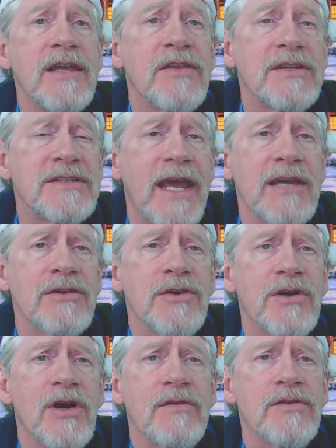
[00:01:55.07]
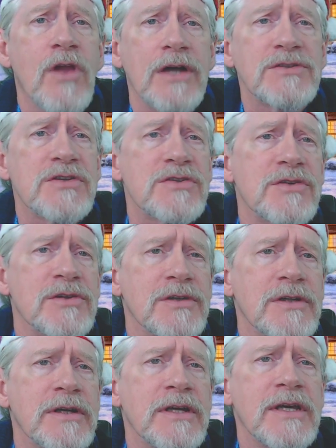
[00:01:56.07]
The Tailor of
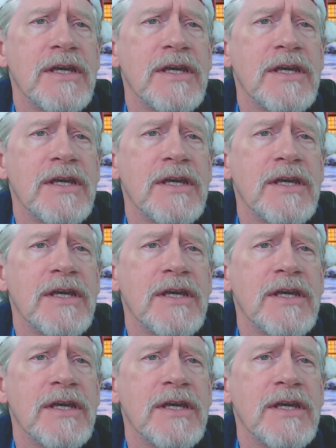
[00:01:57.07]
Gloucester,